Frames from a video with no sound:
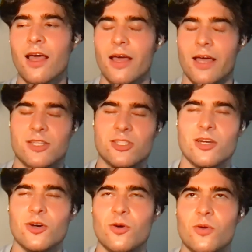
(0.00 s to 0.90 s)
and
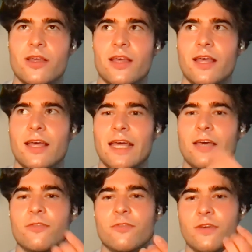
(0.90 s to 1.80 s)
so
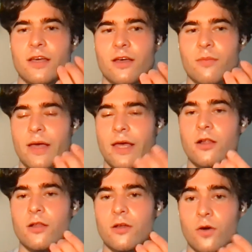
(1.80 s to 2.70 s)
if a
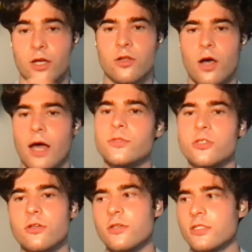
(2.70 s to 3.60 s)
male or I'm
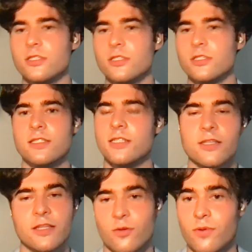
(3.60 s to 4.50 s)
sure statistically
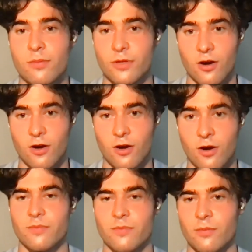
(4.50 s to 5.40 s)
there probably are
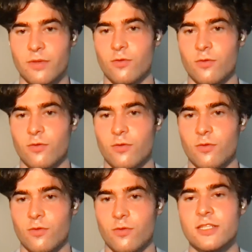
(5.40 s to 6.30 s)
some male
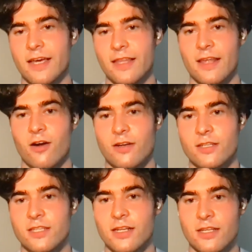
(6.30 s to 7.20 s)
McRorys today that are
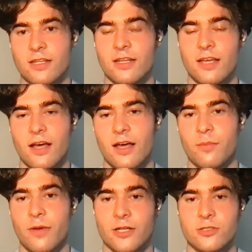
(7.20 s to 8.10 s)
descended
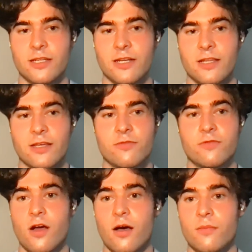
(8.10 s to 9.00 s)
patrilineally
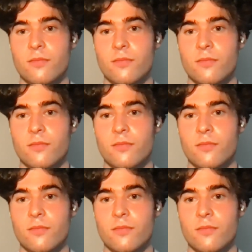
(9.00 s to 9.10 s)
from